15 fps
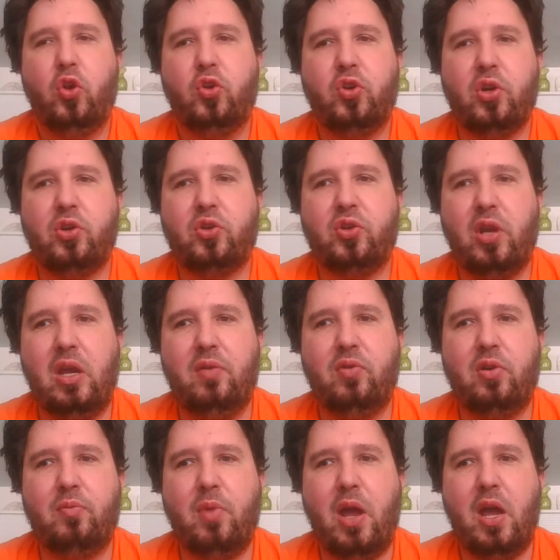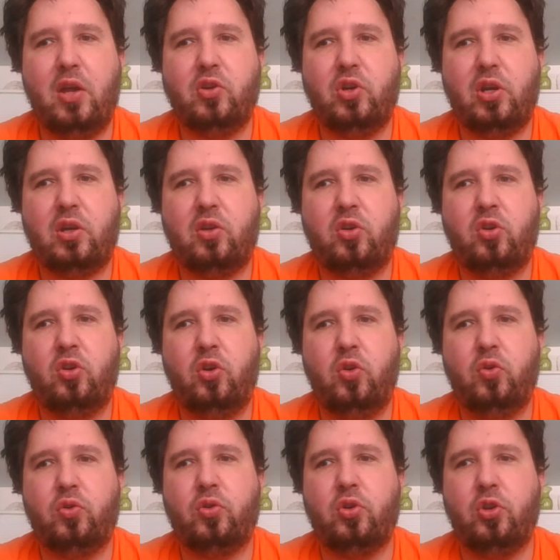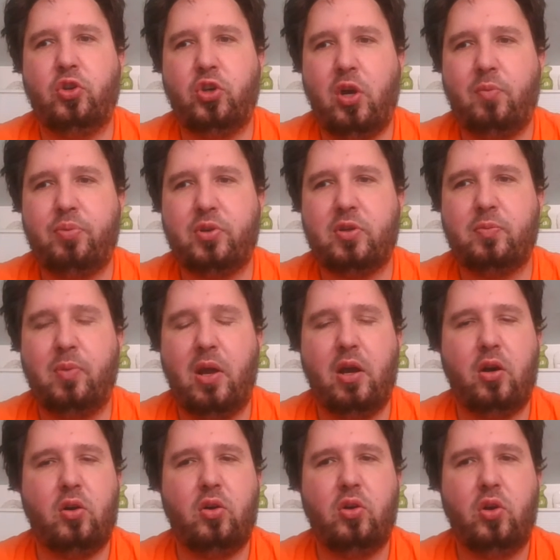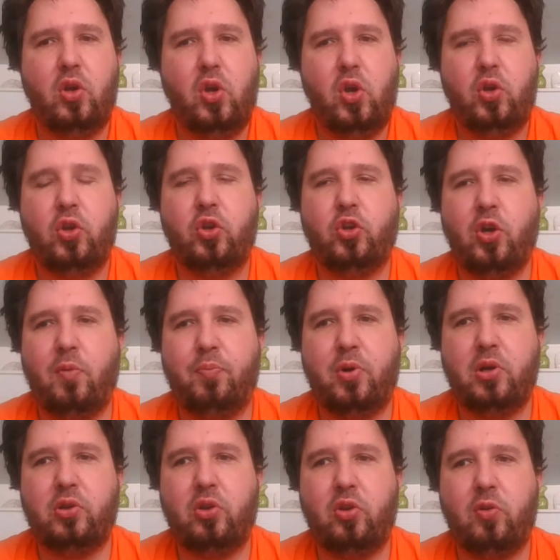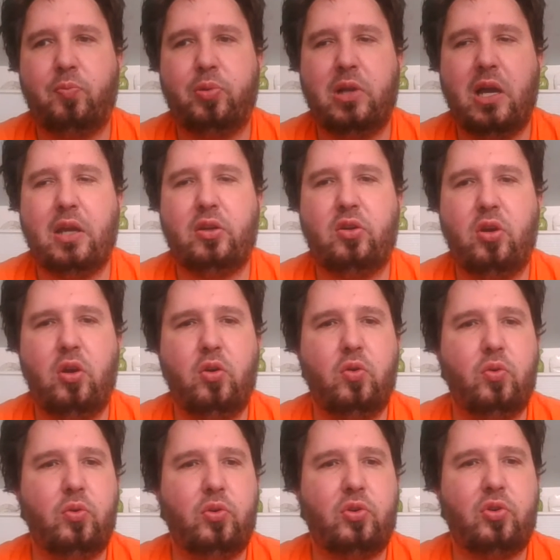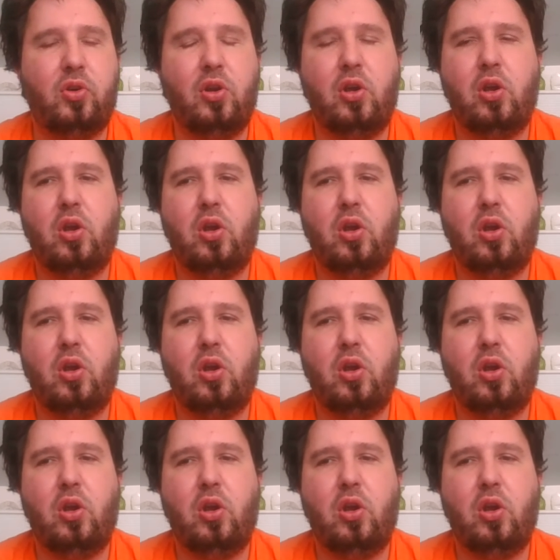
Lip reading: just save your magic to use the jump spell to jump onto the plateaus,